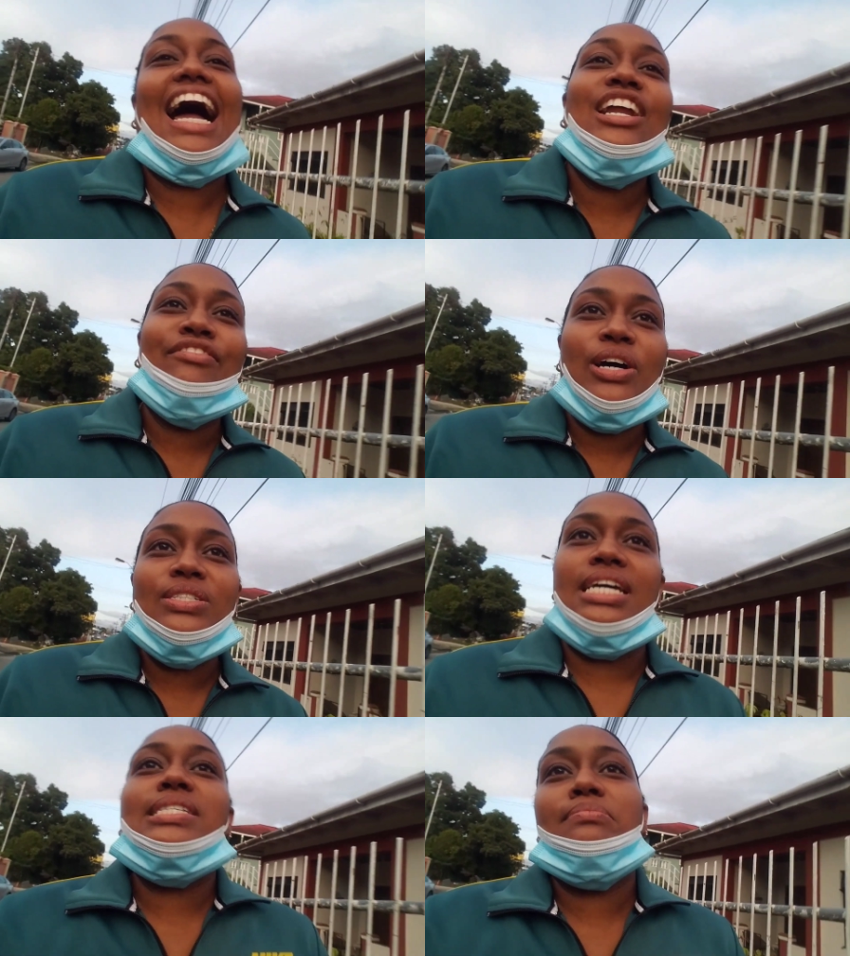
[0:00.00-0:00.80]
I don't even know
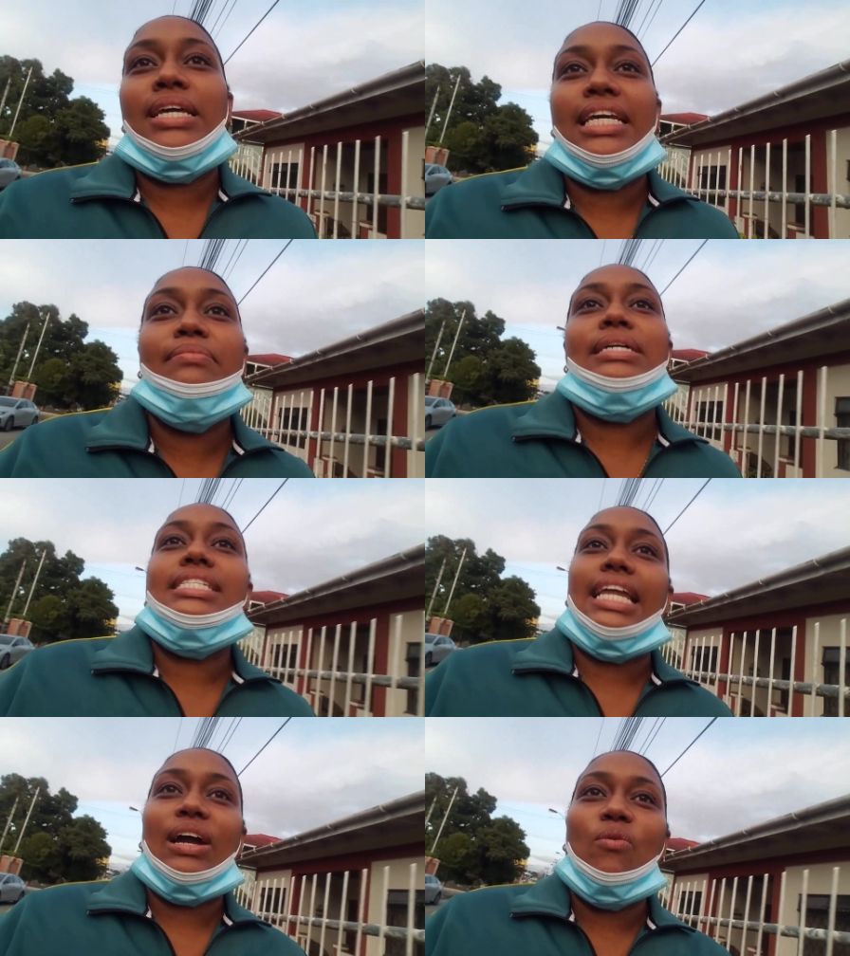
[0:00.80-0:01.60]
how to explain it, but
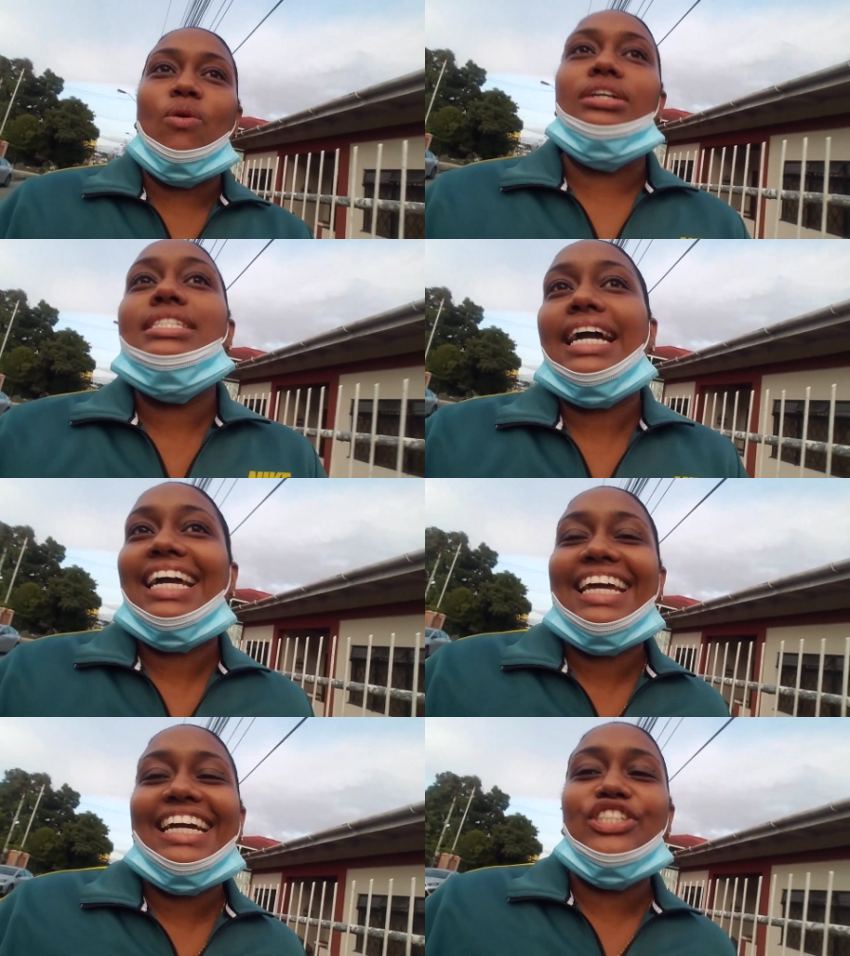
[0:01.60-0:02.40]
it's like once I
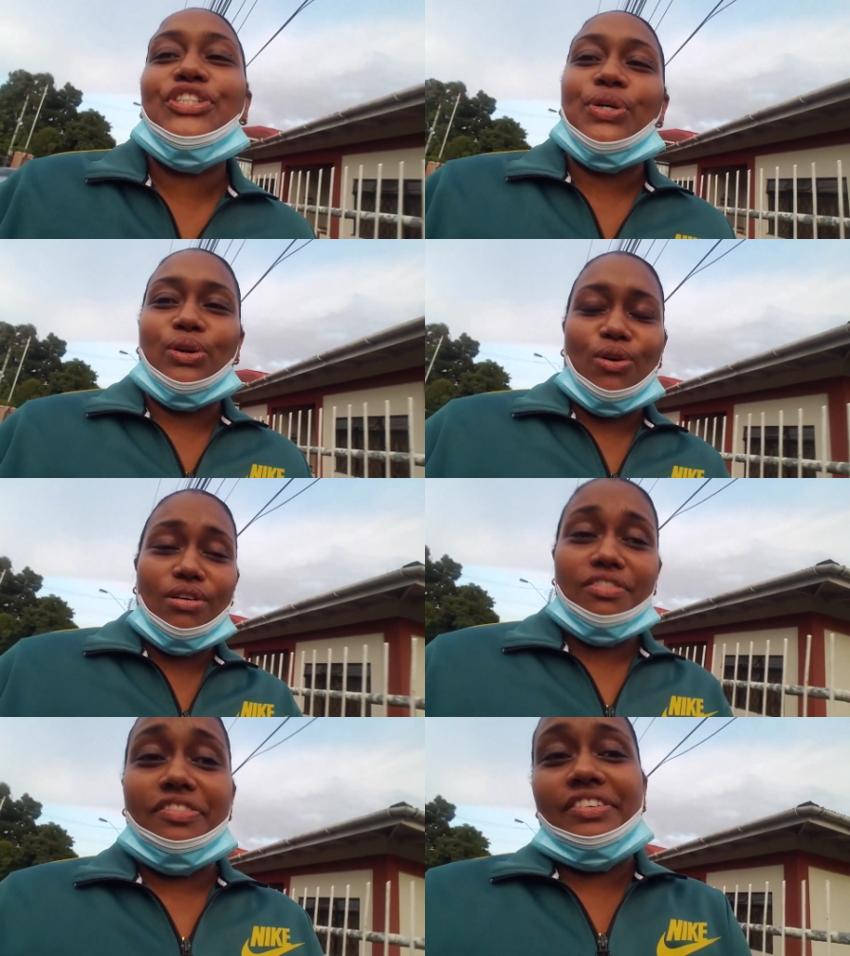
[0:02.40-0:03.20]
kind of get thrown
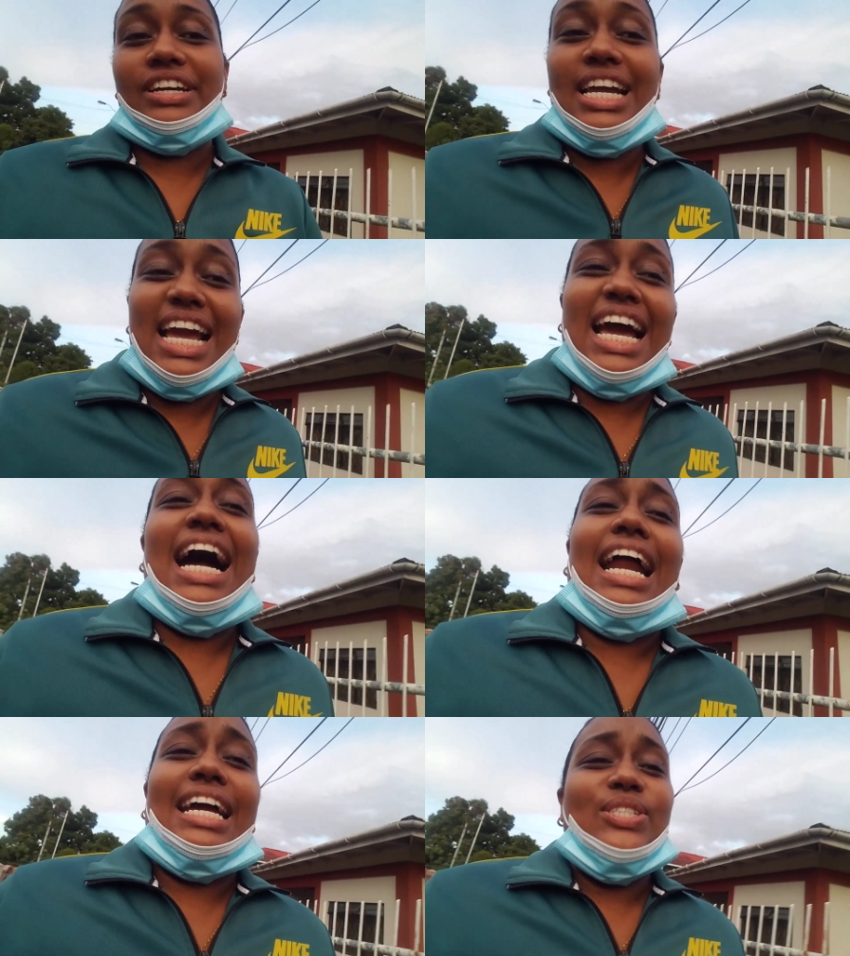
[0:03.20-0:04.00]
off
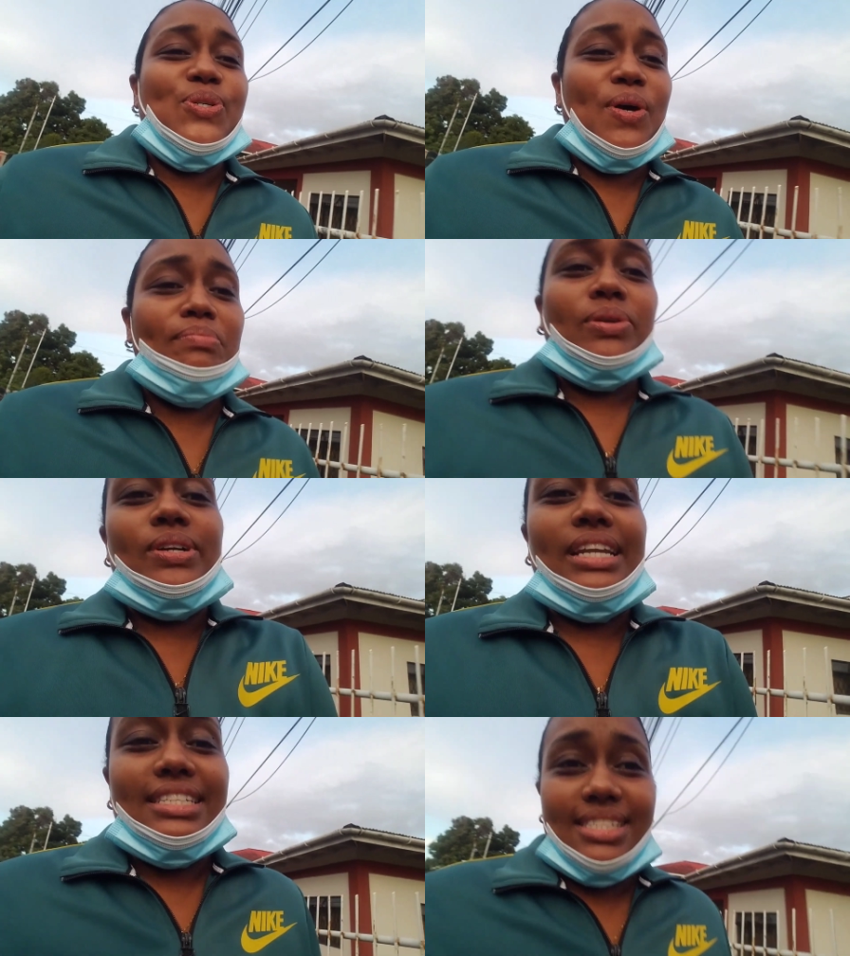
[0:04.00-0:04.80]
and I do
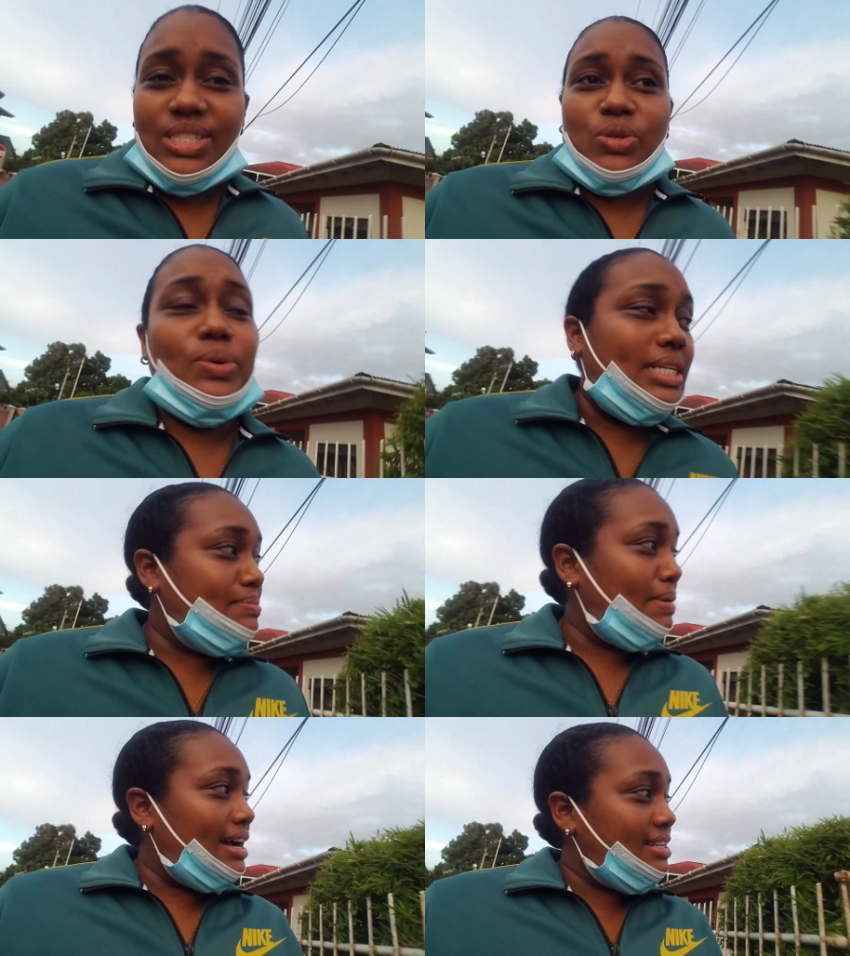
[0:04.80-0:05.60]
upload, let's say two
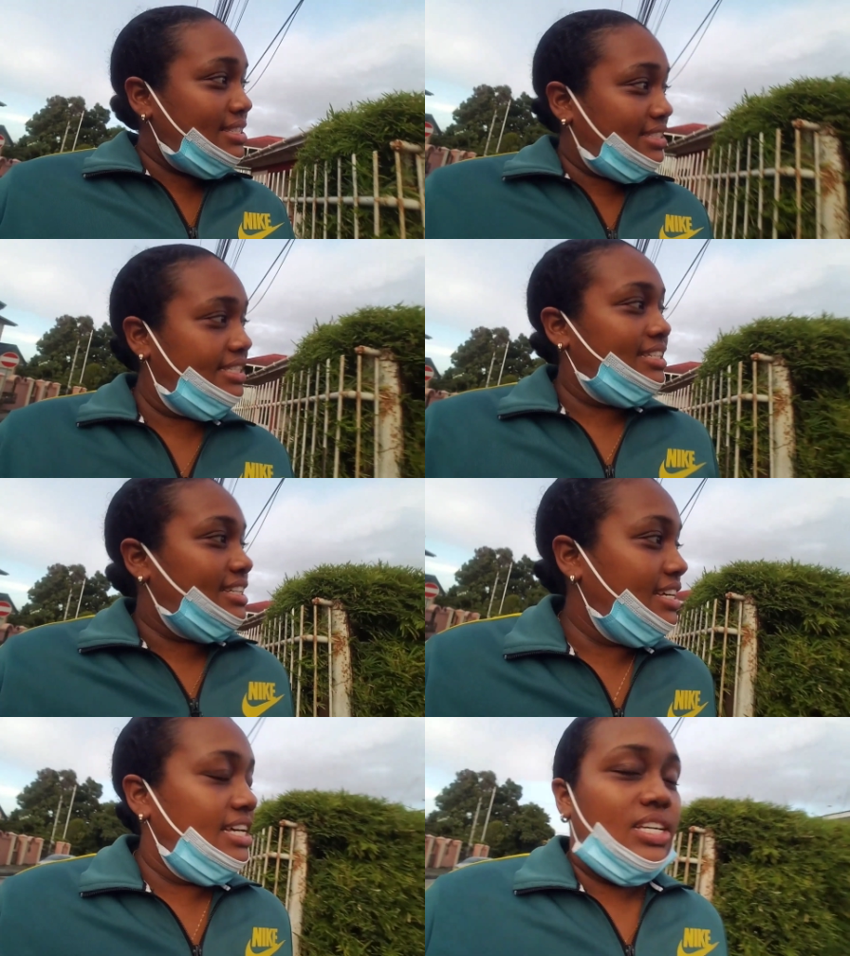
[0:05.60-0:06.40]
weeks pass,
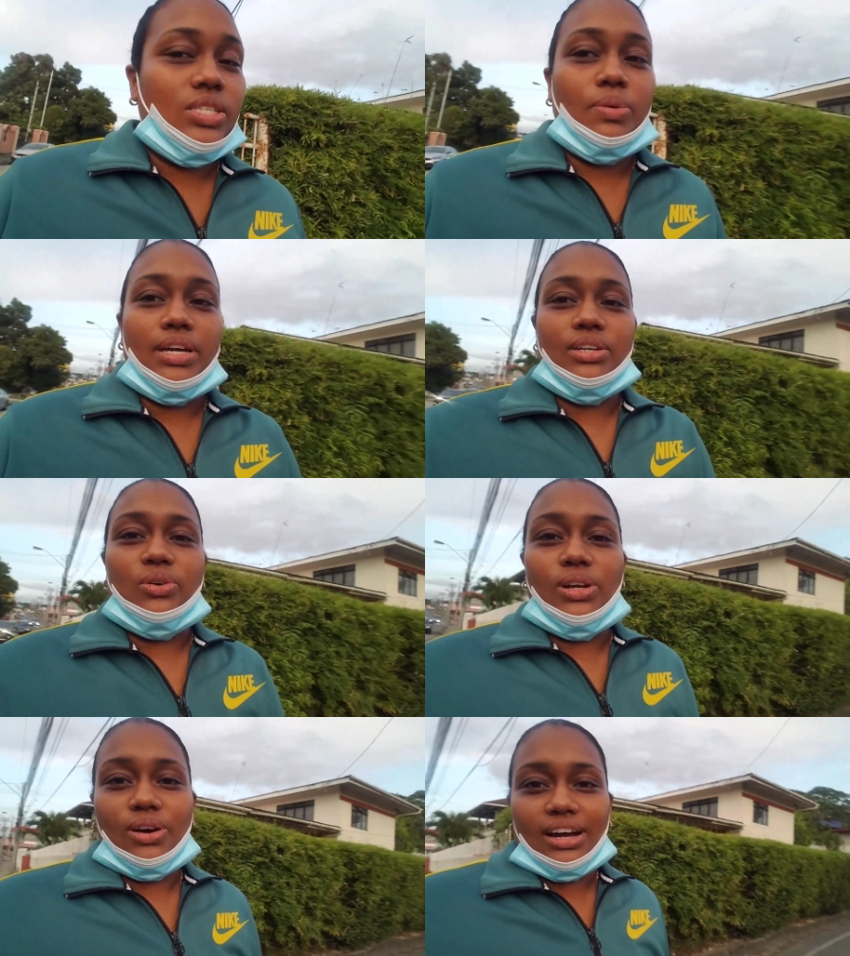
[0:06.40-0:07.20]
so we could
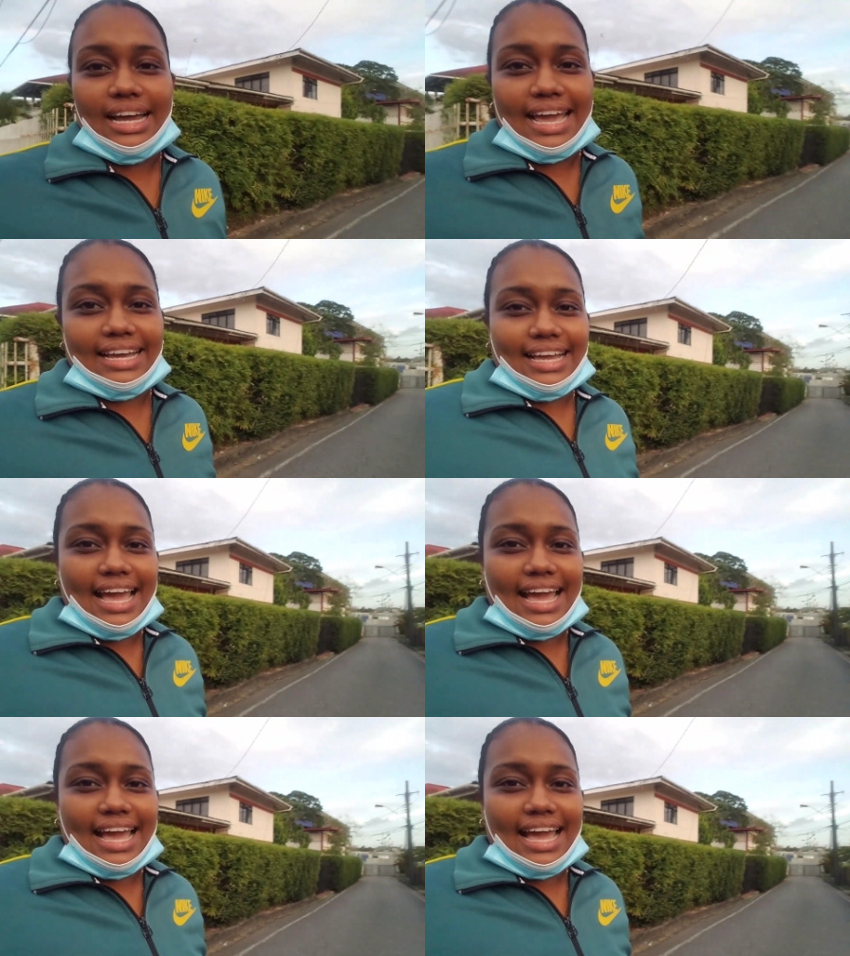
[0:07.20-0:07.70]
no longer